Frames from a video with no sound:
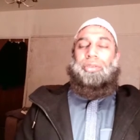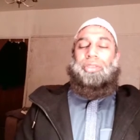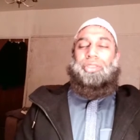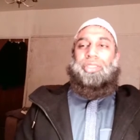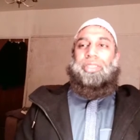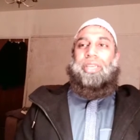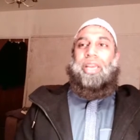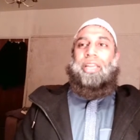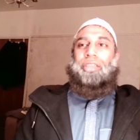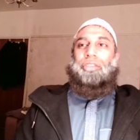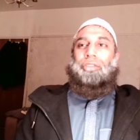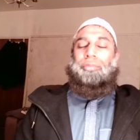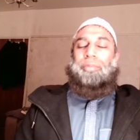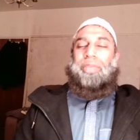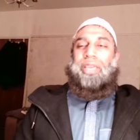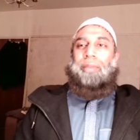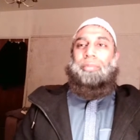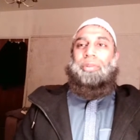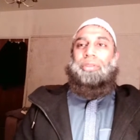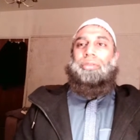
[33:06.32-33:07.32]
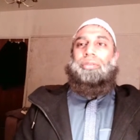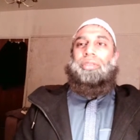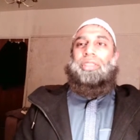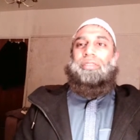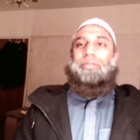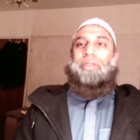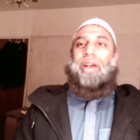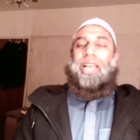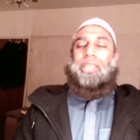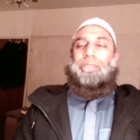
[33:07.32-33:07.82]
to Ijtihad to be able to
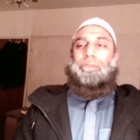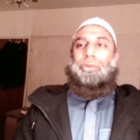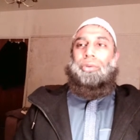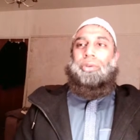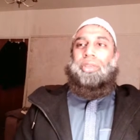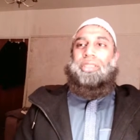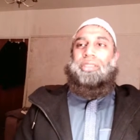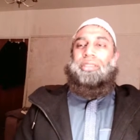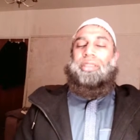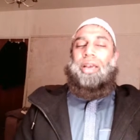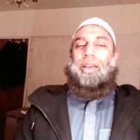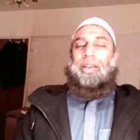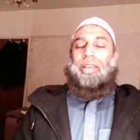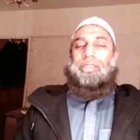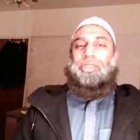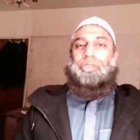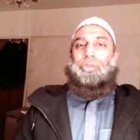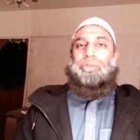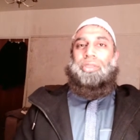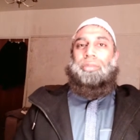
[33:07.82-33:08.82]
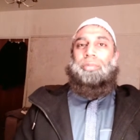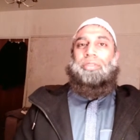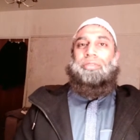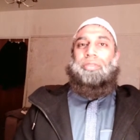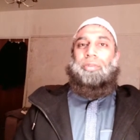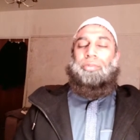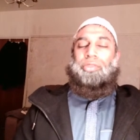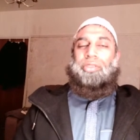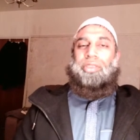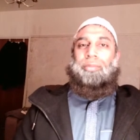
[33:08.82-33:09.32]
devise rulings that are suitable
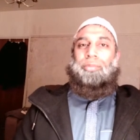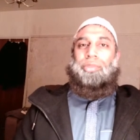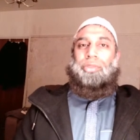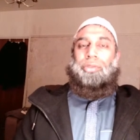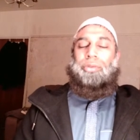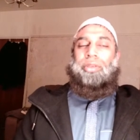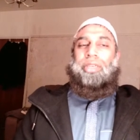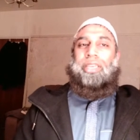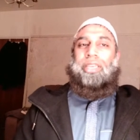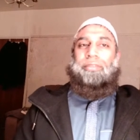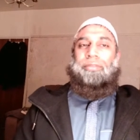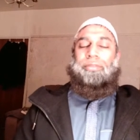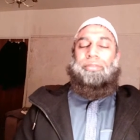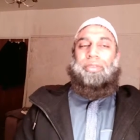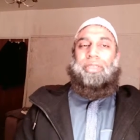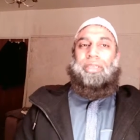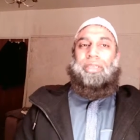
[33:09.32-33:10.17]
for Muslims to live